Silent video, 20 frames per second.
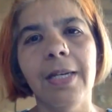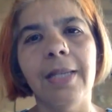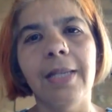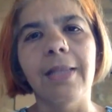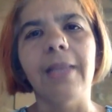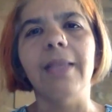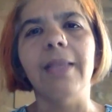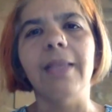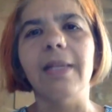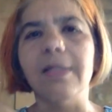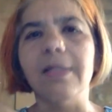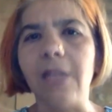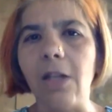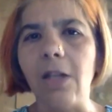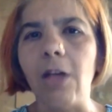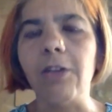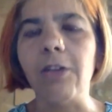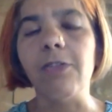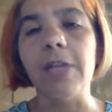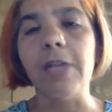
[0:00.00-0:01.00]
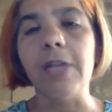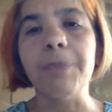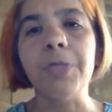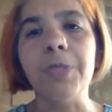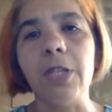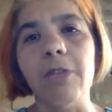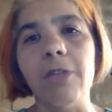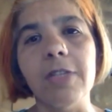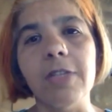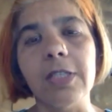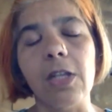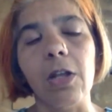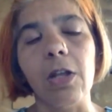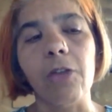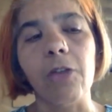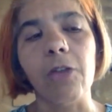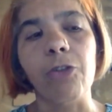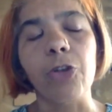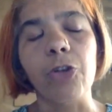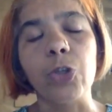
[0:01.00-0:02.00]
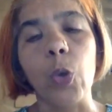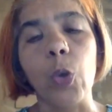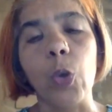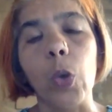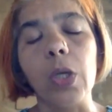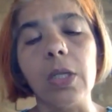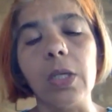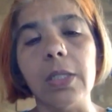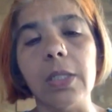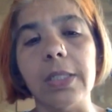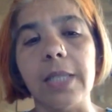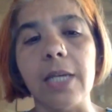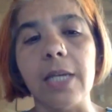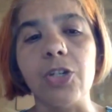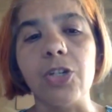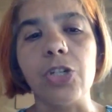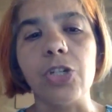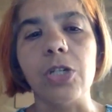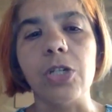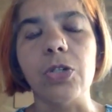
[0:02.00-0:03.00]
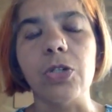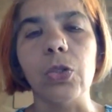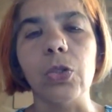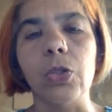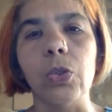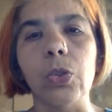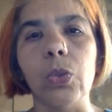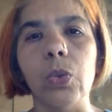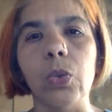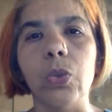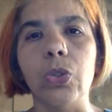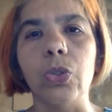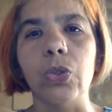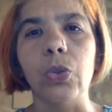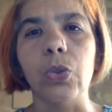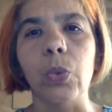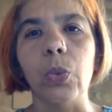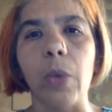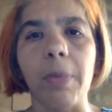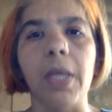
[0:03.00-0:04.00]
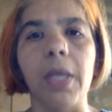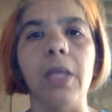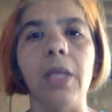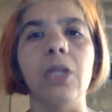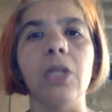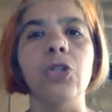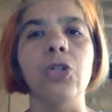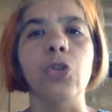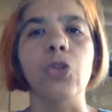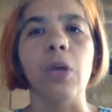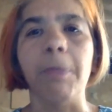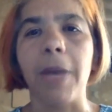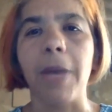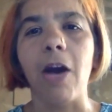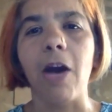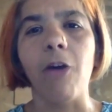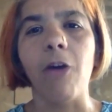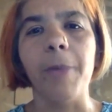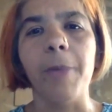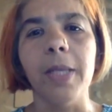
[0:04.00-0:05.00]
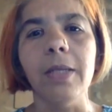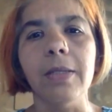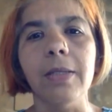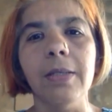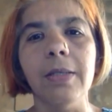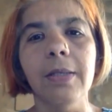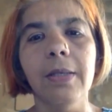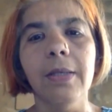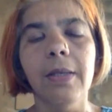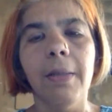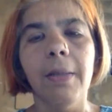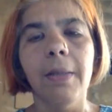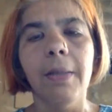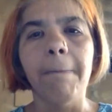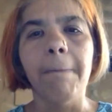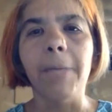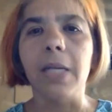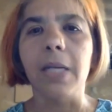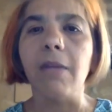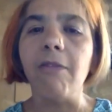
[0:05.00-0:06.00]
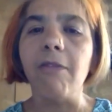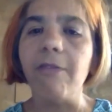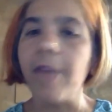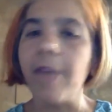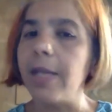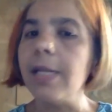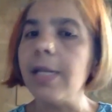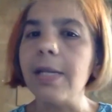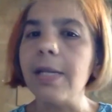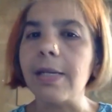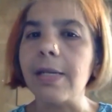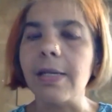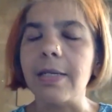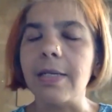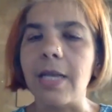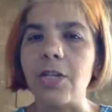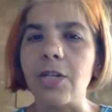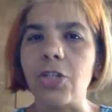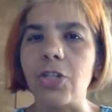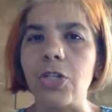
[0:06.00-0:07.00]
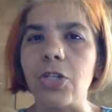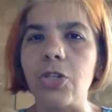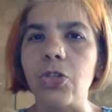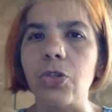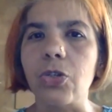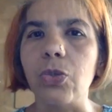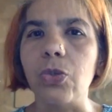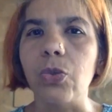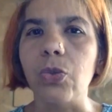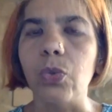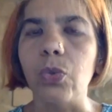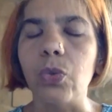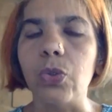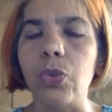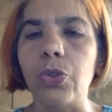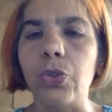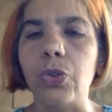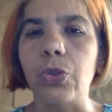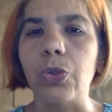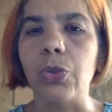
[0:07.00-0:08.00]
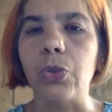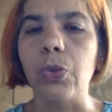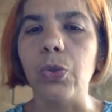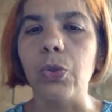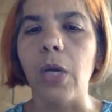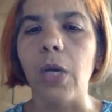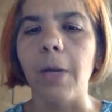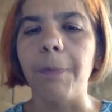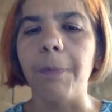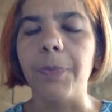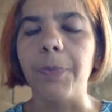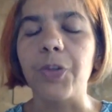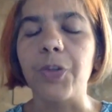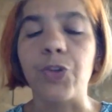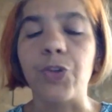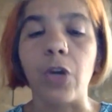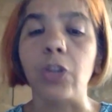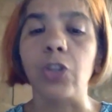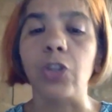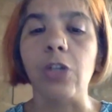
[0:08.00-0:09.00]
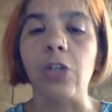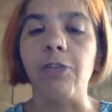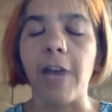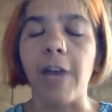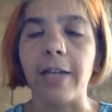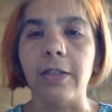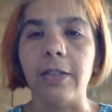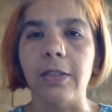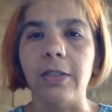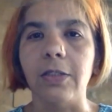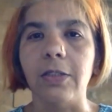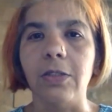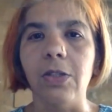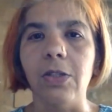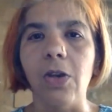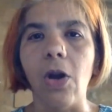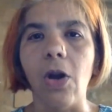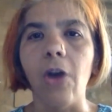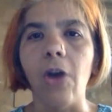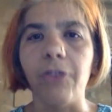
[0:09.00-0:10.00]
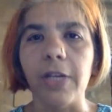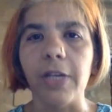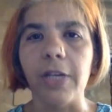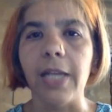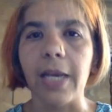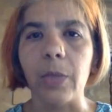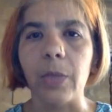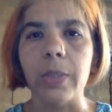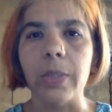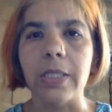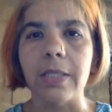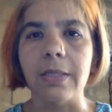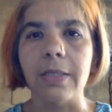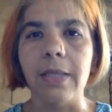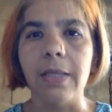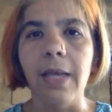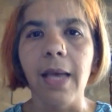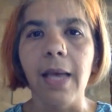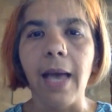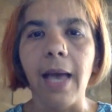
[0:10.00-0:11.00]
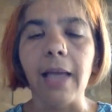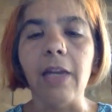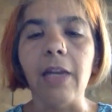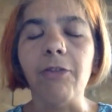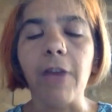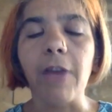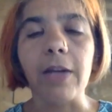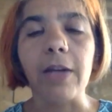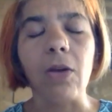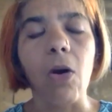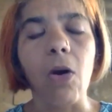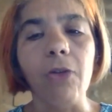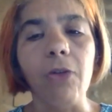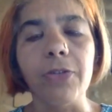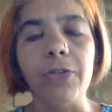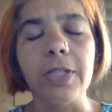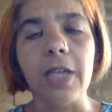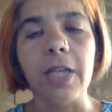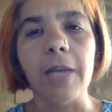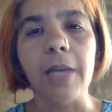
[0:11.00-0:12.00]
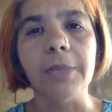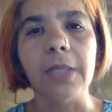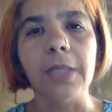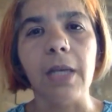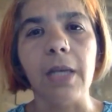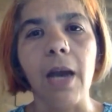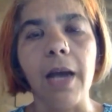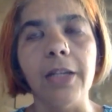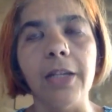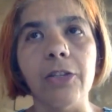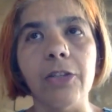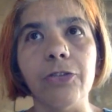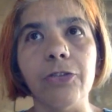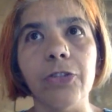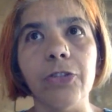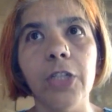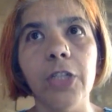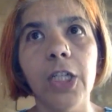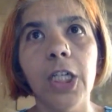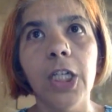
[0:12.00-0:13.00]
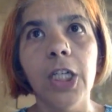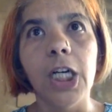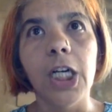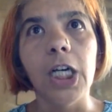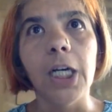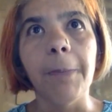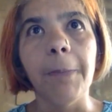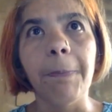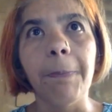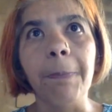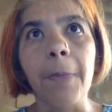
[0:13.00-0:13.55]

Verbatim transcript: But there is a lot of lip service, a lot of rhetorical attention to, to women, to empowerment, but very little attention to, to um, structural factors of inequities. And in fact, oftentimes the kind of Um,